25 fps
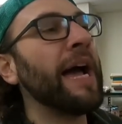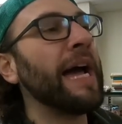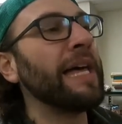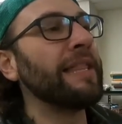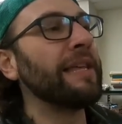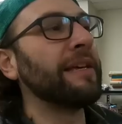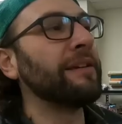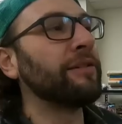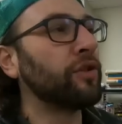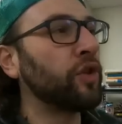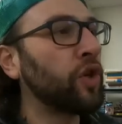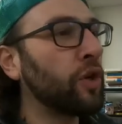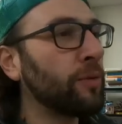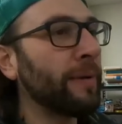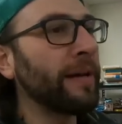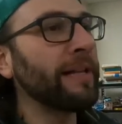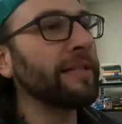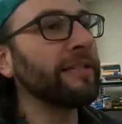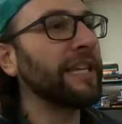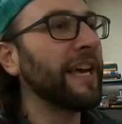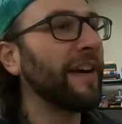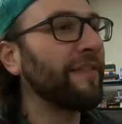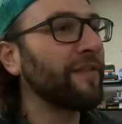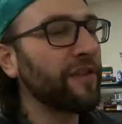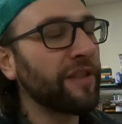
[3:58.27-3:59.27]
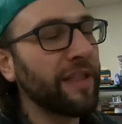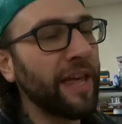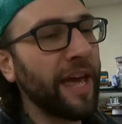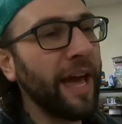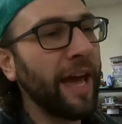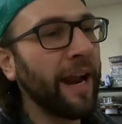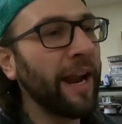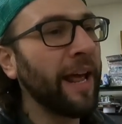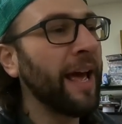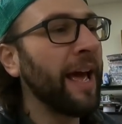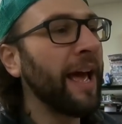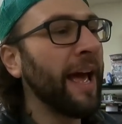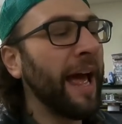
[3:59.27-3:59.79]
And then 2 months after
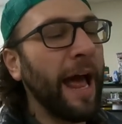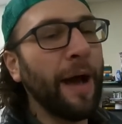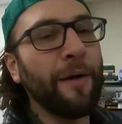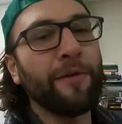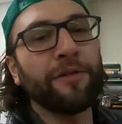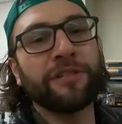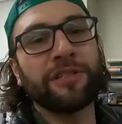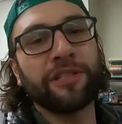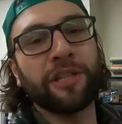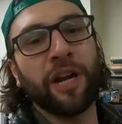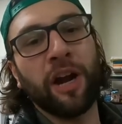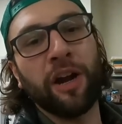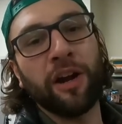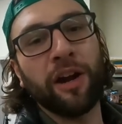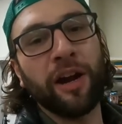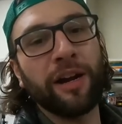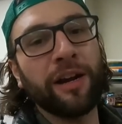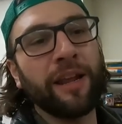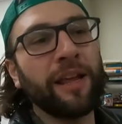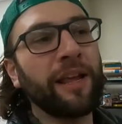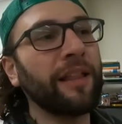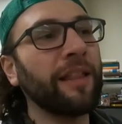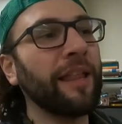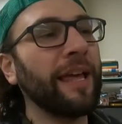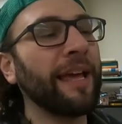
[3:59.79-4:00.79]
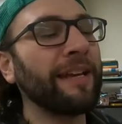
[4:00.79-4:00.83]
that, I was targeting